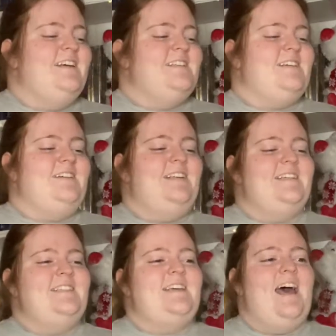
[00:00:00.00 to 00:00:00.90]
So it
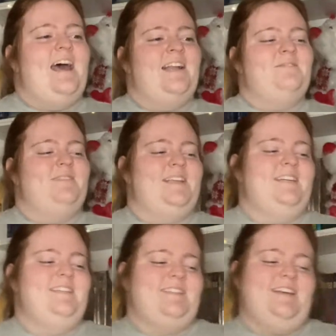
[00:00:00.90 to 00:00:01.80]
is 10
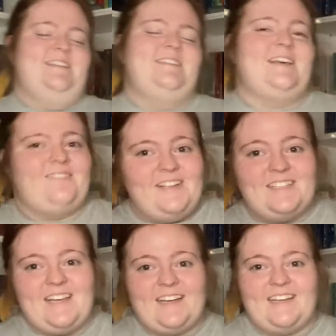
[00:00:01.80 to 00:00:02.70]
minutes and 7
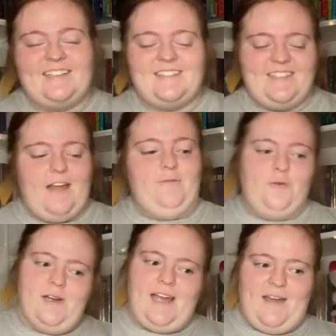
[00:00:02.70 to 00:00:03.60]
seconds and
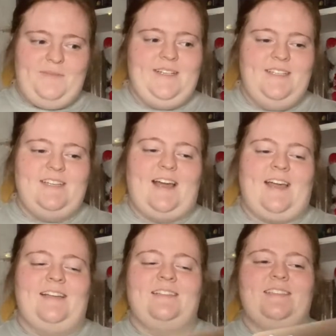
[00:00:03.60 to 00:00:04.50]
48
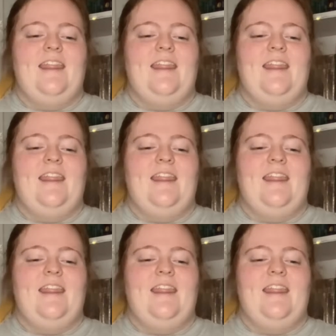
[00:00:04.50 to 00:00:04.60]
milliseconds